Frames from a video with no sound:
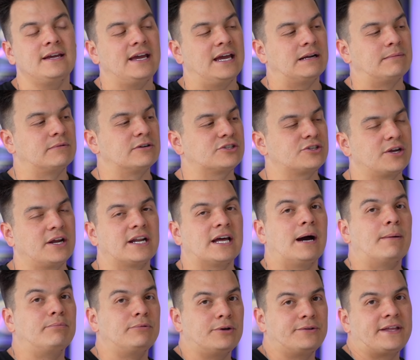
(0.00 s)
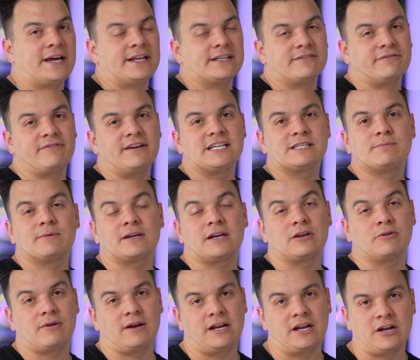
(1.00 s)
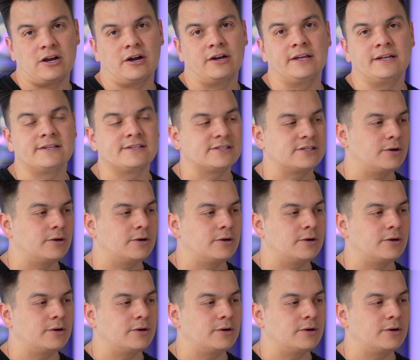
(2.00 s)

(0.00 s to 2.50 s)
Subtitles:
and I'm going to show you how to upload that into Facebook and create an audience.